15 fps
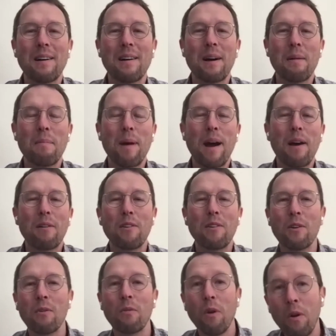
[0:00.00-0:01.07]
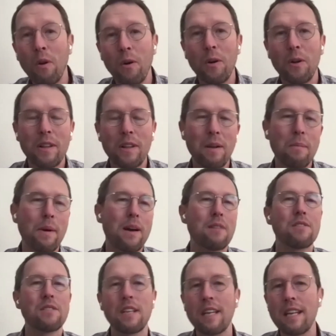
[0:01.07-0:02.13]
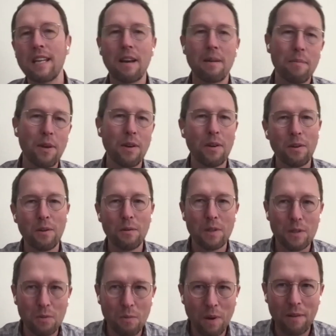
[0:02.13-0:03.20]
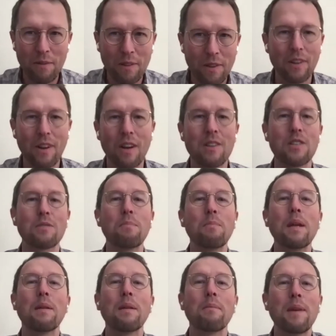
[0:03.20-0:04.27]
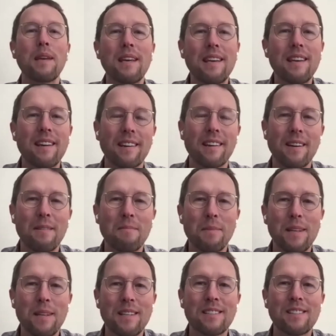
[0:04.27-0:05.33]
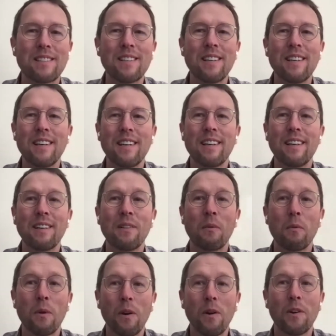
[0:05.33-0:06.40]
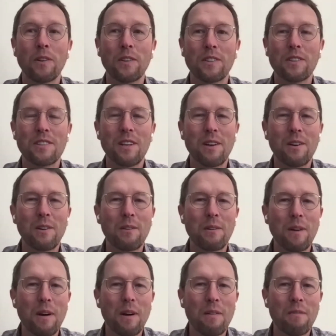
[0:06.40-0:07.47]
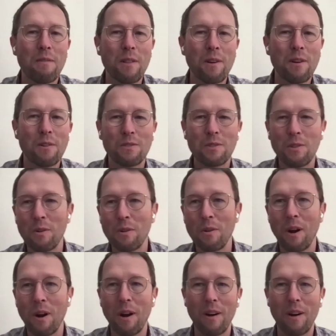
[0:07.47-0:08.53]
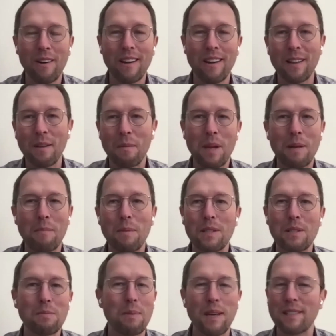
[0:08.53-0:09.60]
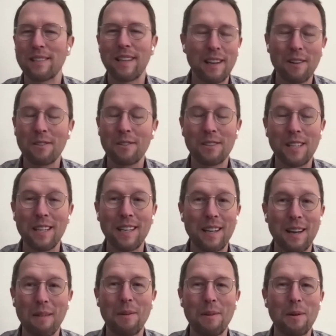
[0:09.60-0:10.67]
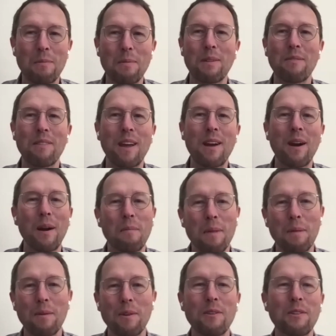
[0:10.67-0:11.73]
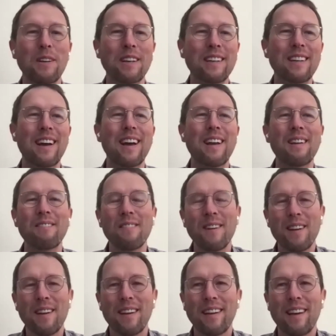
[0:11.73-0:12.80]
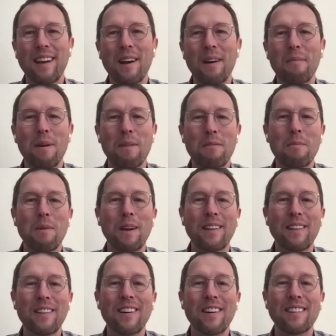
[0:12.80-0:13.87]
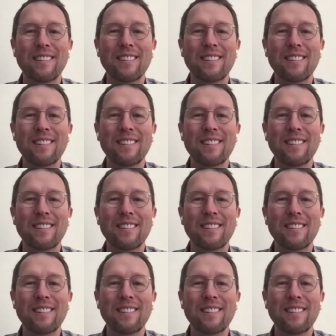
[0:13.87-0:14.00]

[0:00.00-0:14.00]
about your role and about CDW. It's one of the largest B2B companies in the world. So for those who are in the B2B space, they know CDW, but if they aren't, maybe you could kind of help everybody along.